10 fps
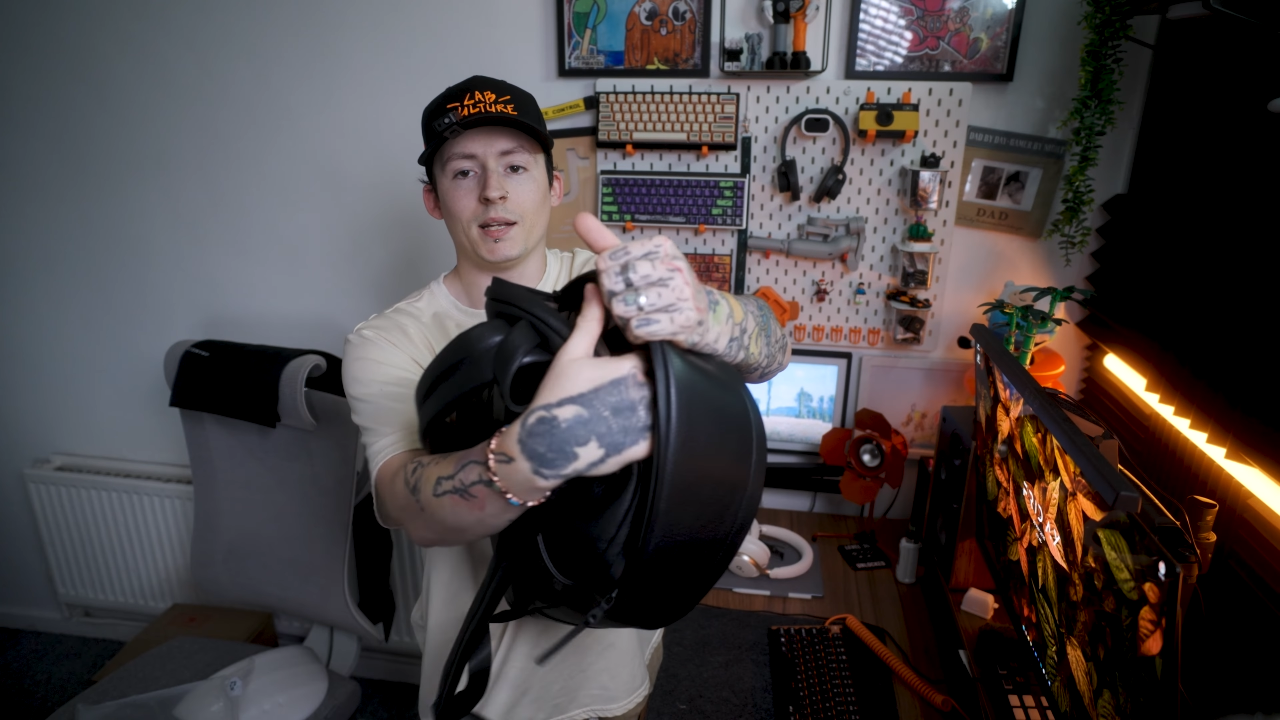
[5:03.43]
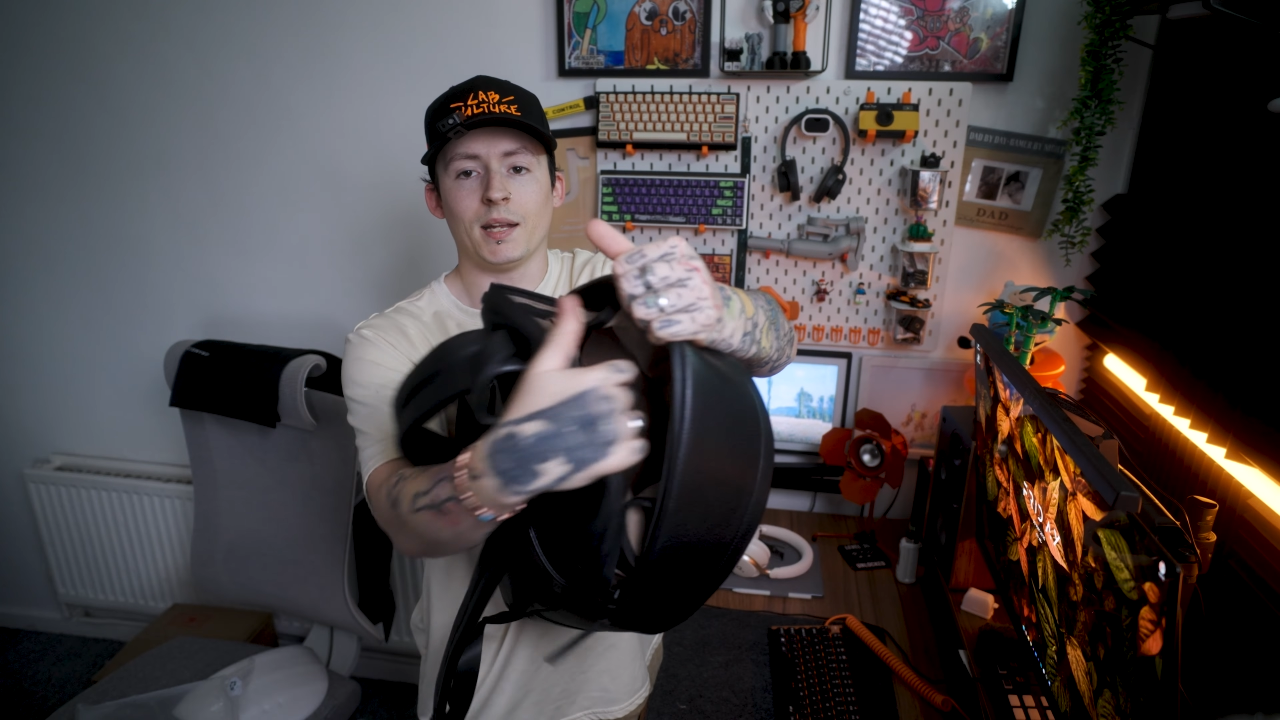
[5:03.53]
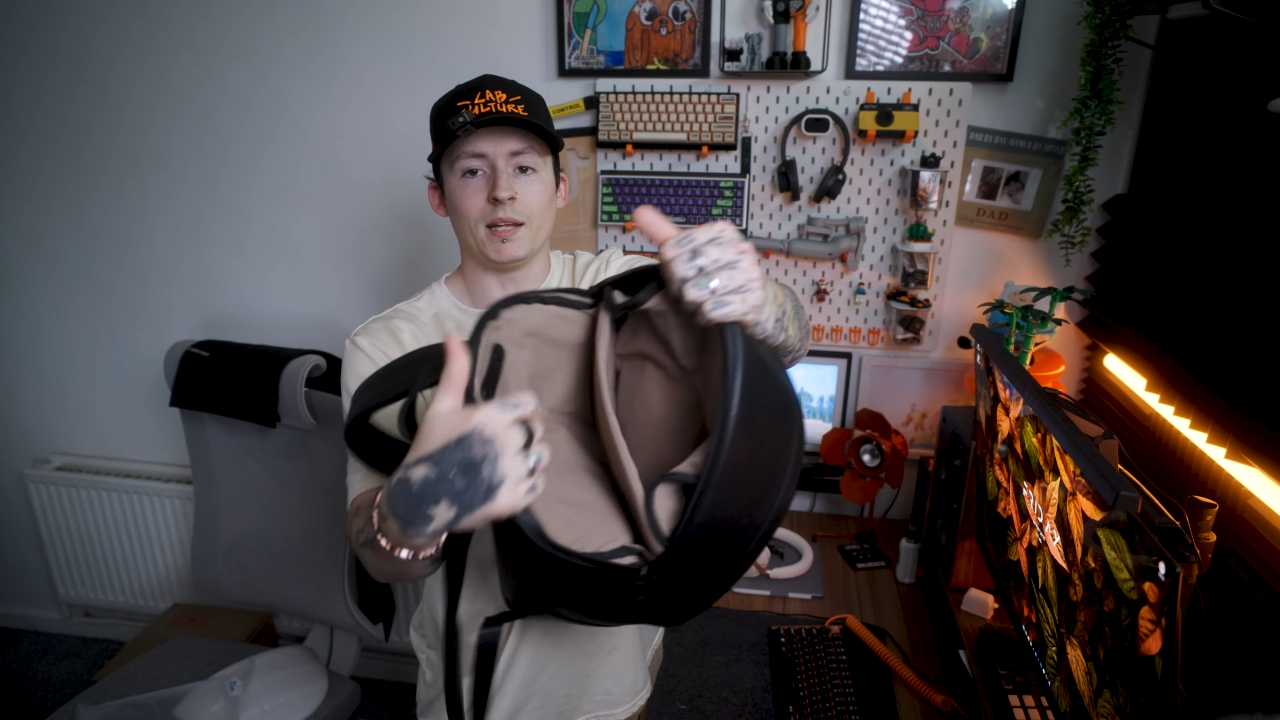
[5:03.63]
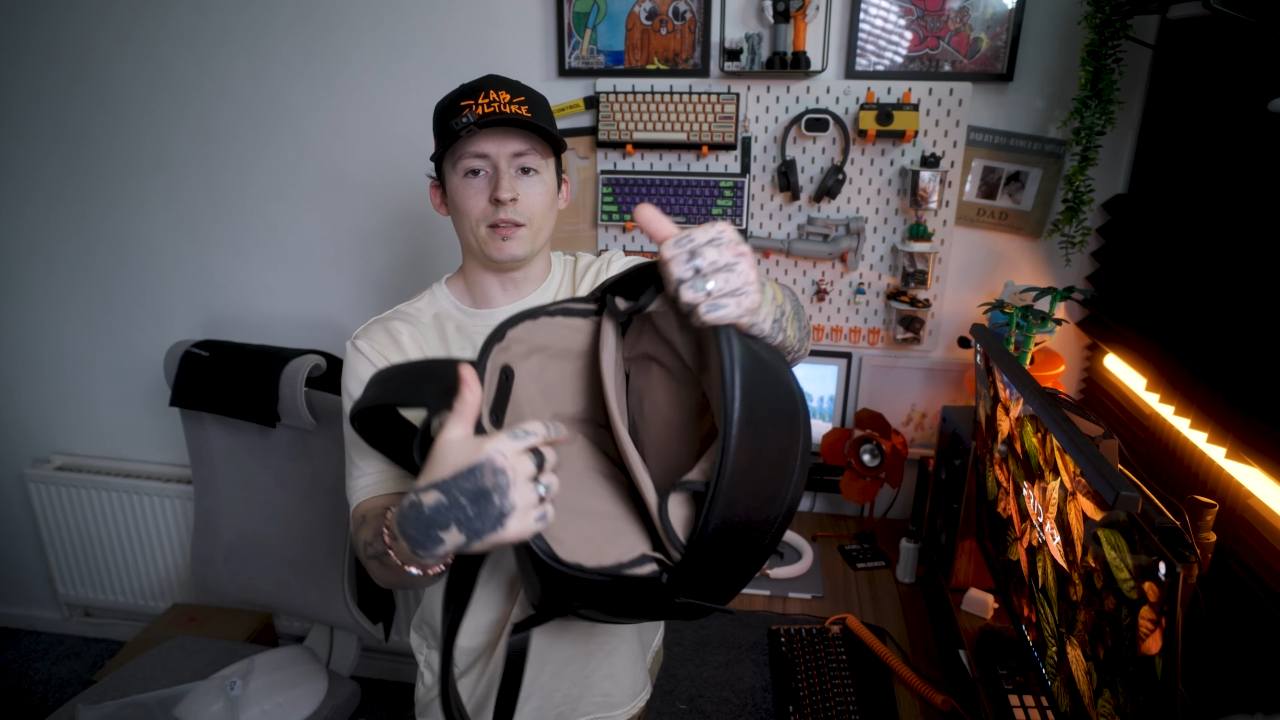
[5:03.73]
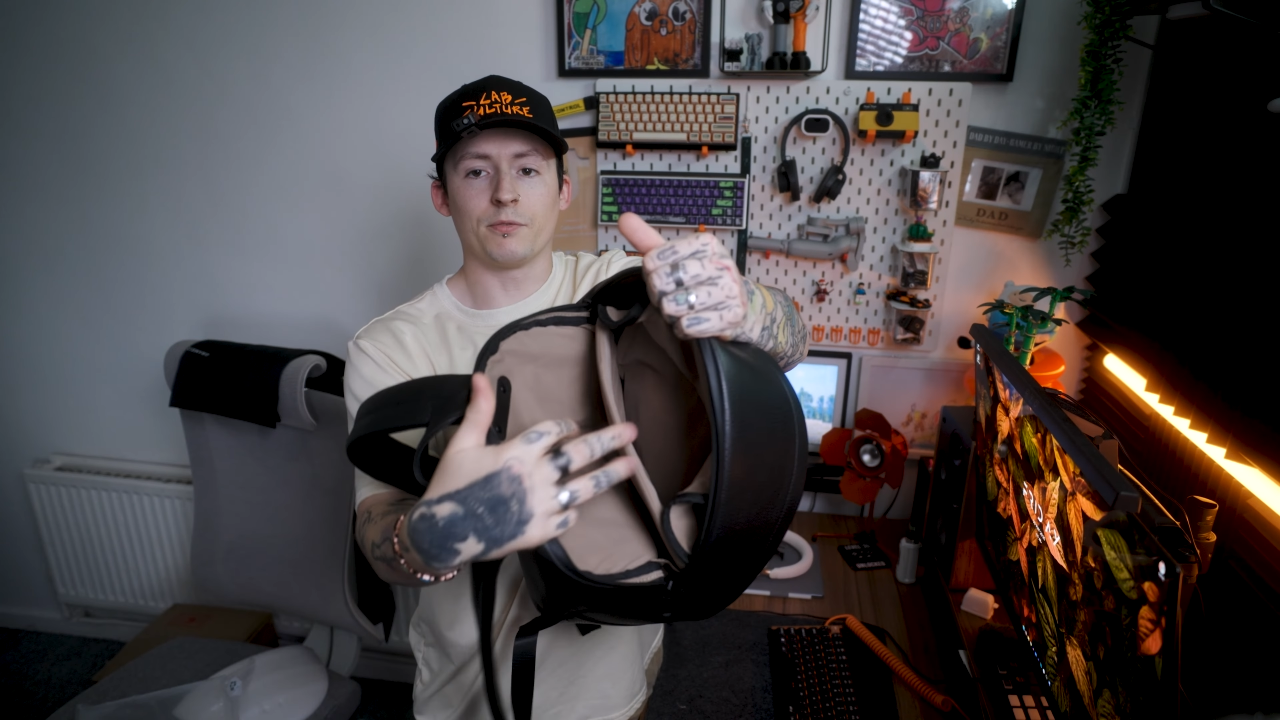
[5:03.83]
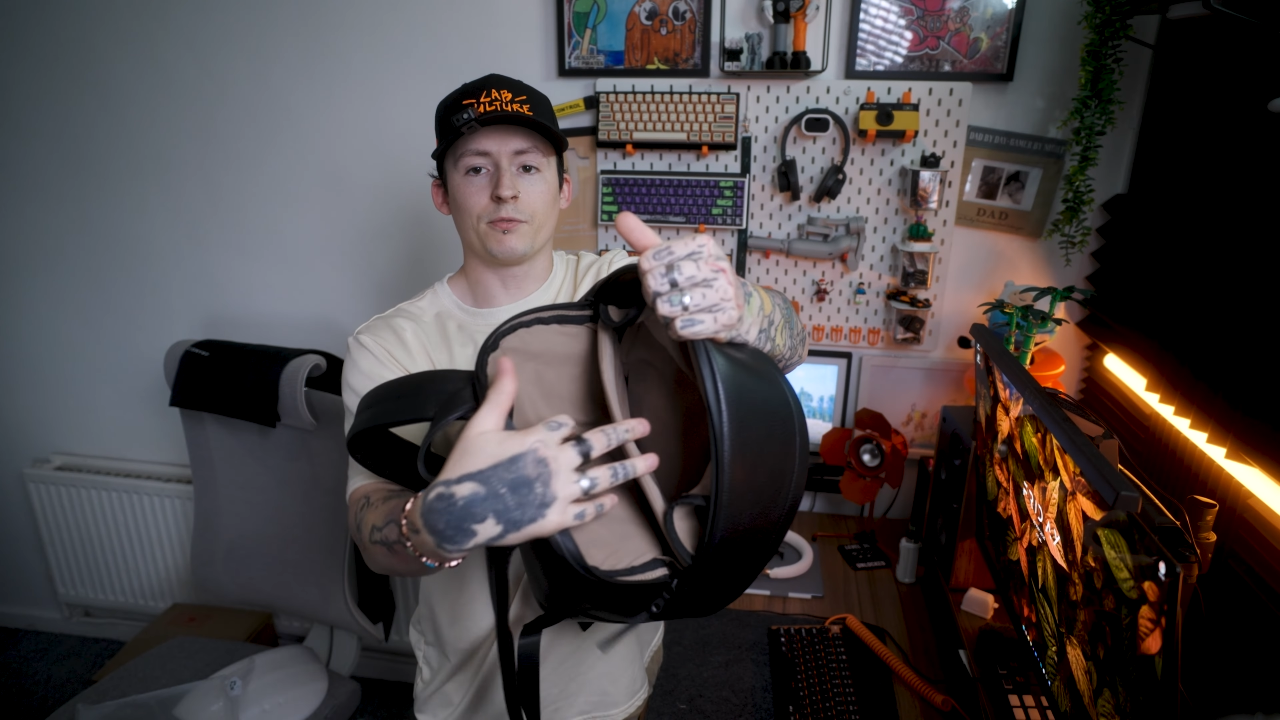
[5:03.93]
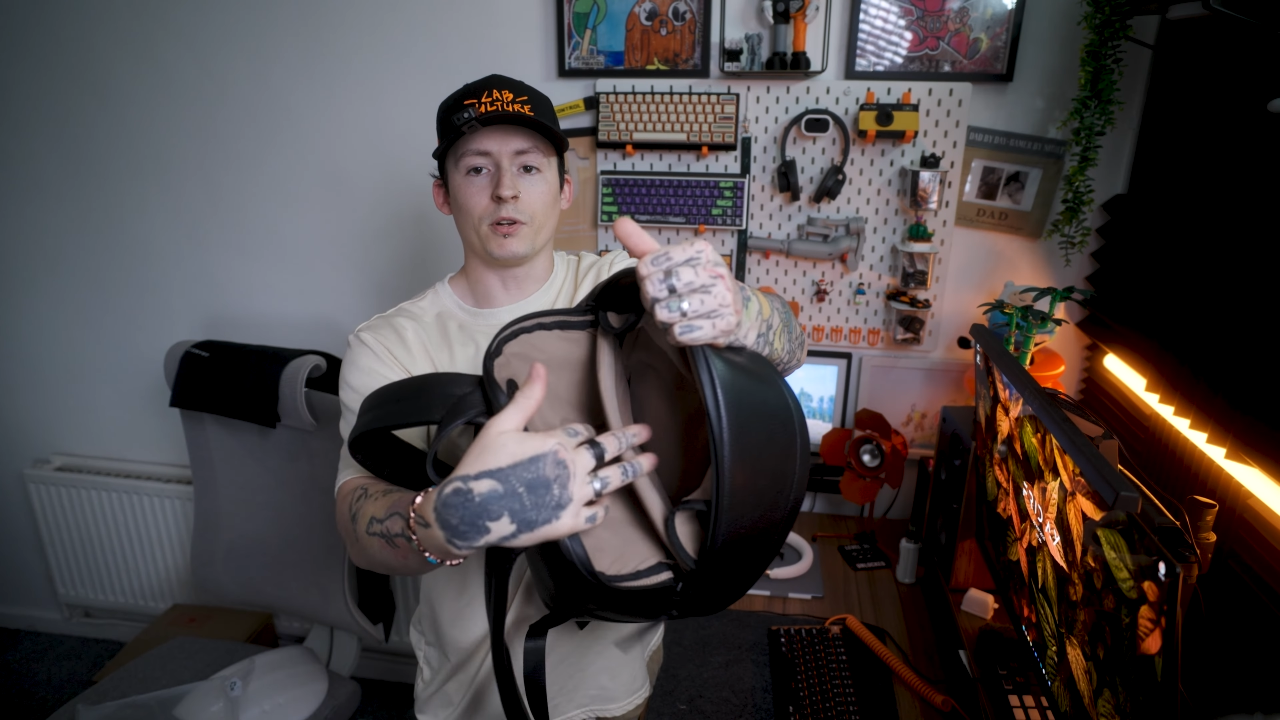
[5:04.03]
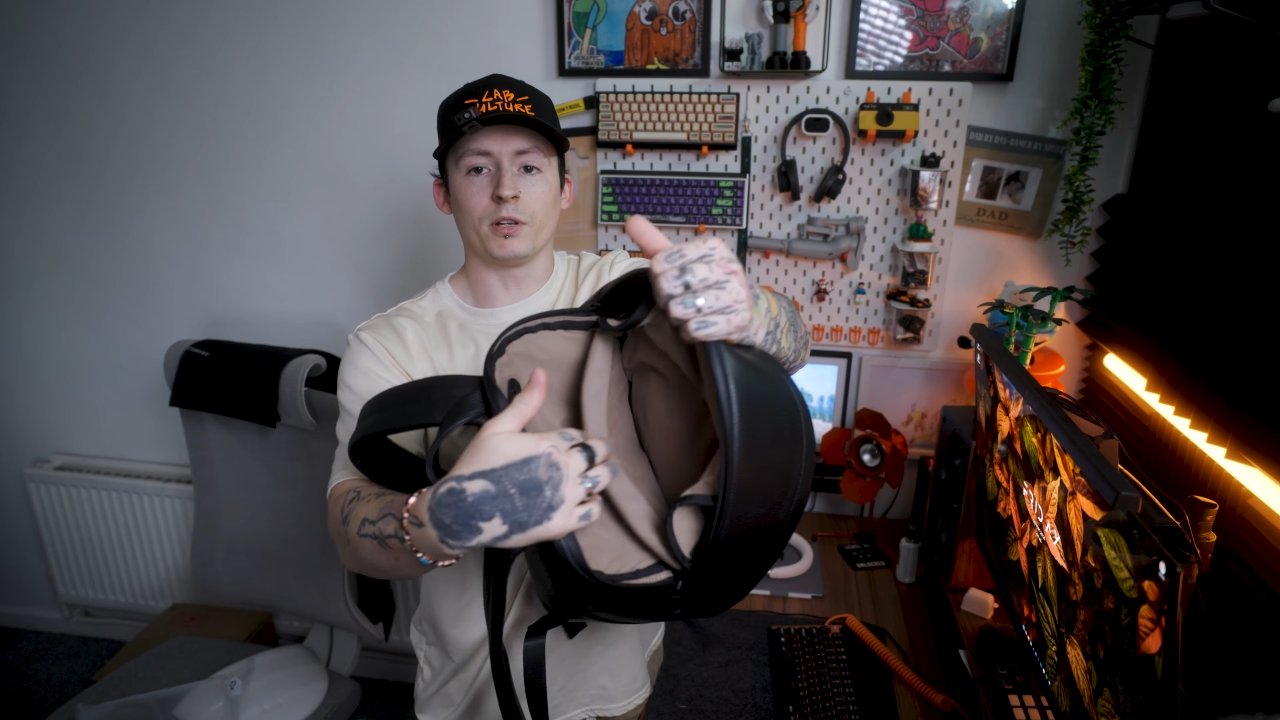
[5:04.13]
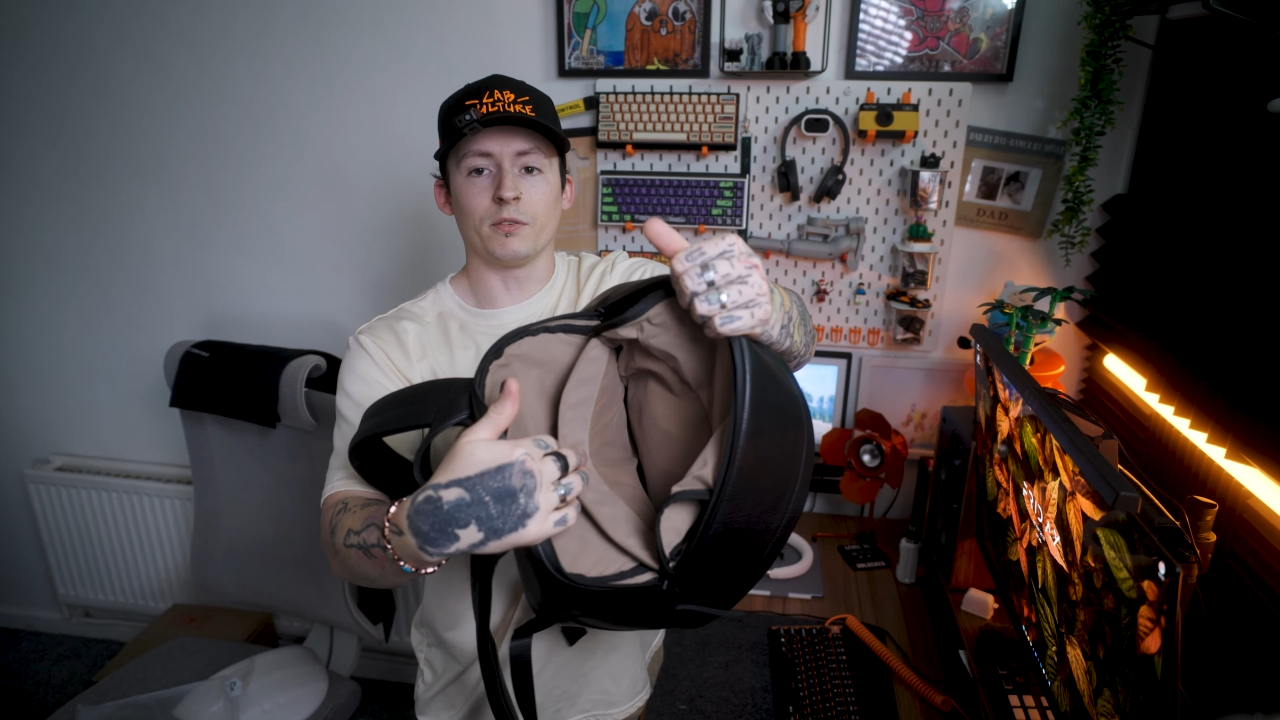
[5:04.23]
and then in the front